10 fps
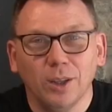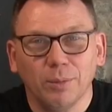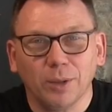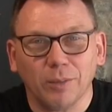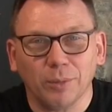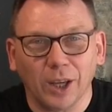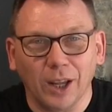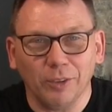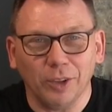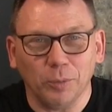getting my
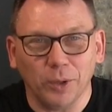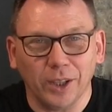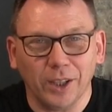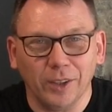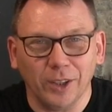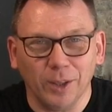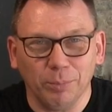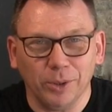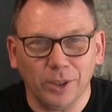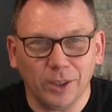hand in the way, and
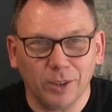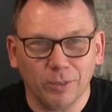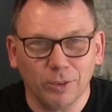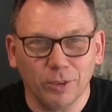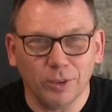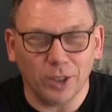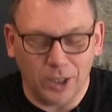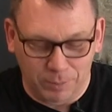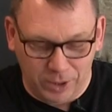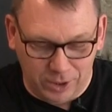thereby
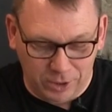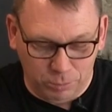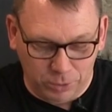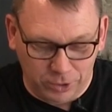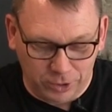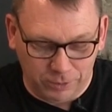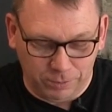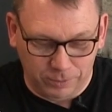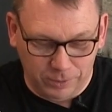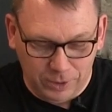eliminating the risk
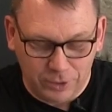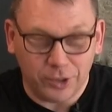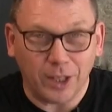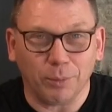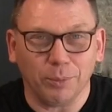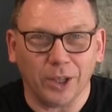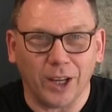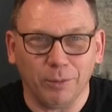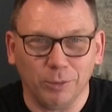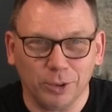of stabbing my
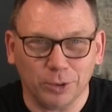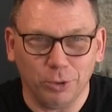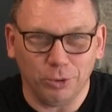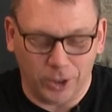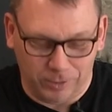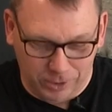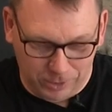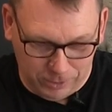hand with a screwdriver.